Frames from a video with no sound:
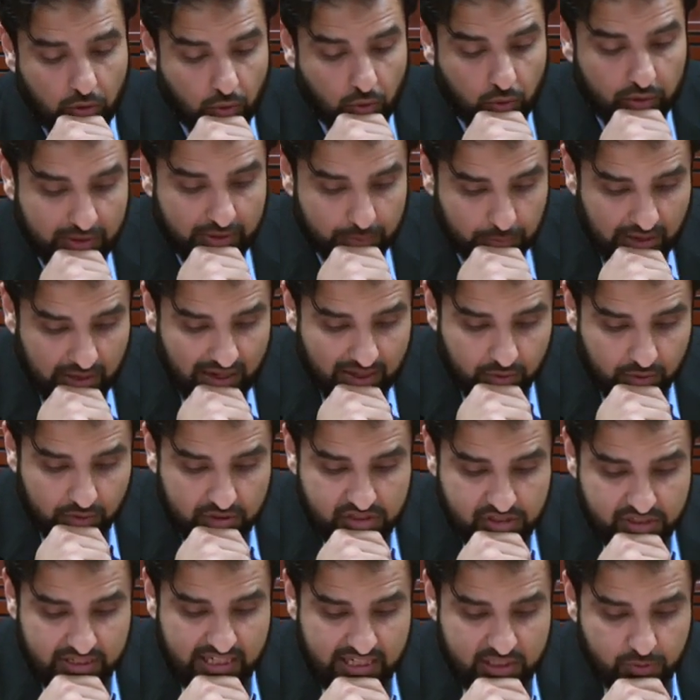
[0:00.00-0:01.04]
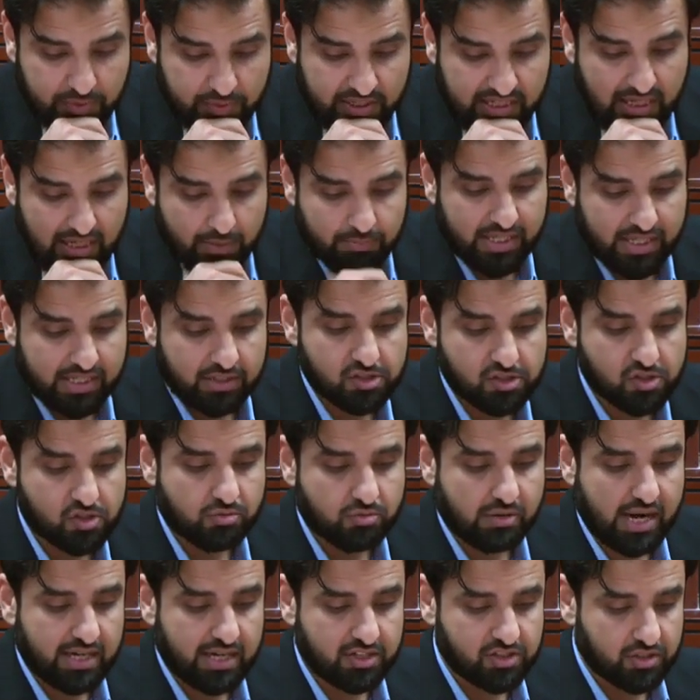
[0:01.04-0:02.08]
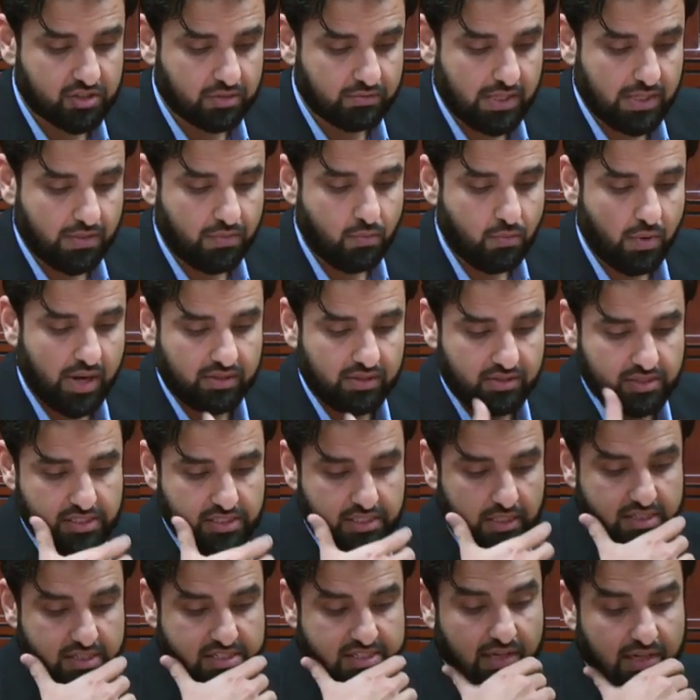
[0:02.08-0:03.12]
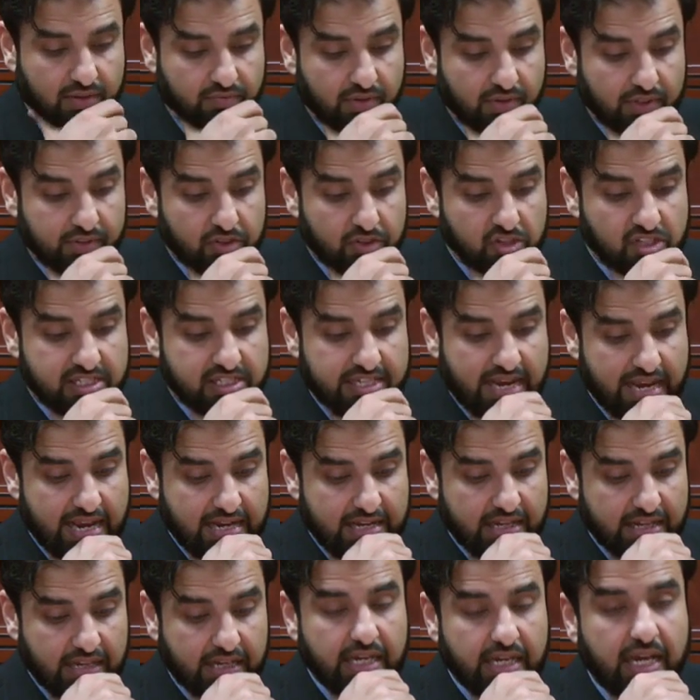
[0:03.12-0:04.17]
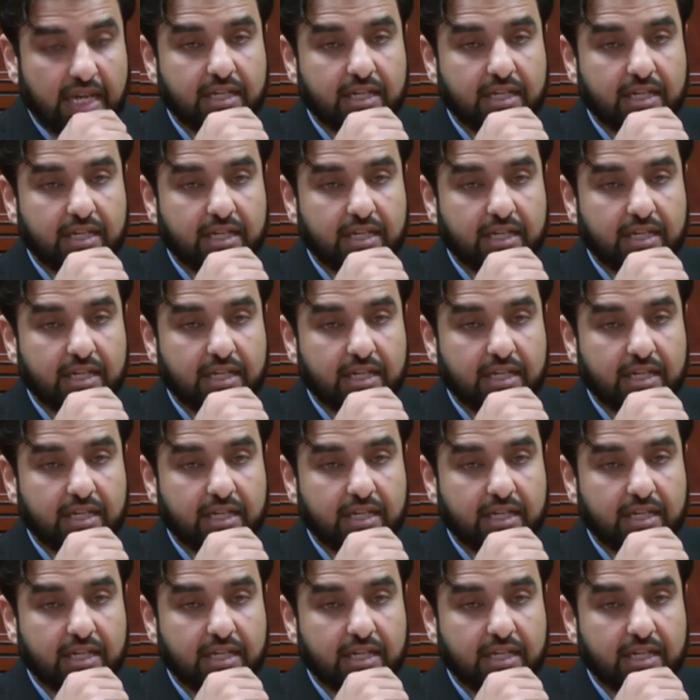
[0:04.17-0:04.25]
or hypocrisy has become a distraction that threatens our self-understanding